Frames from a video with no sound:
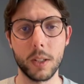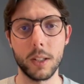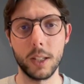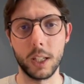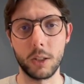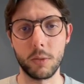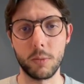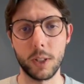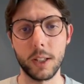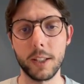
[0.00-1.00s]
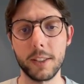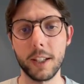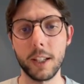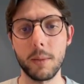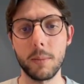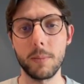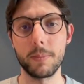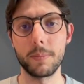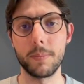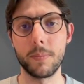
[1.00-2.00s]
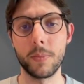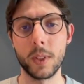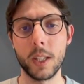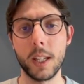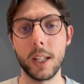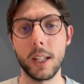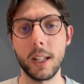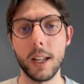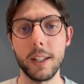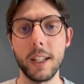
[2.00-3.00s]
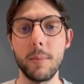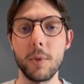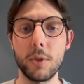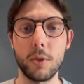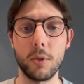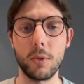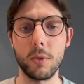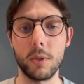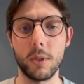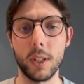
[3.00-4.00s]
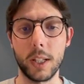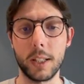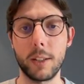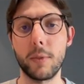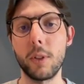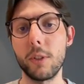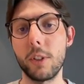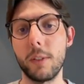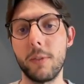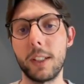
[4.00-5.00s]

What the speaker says: Link one last time. Add them to the link click folder if they click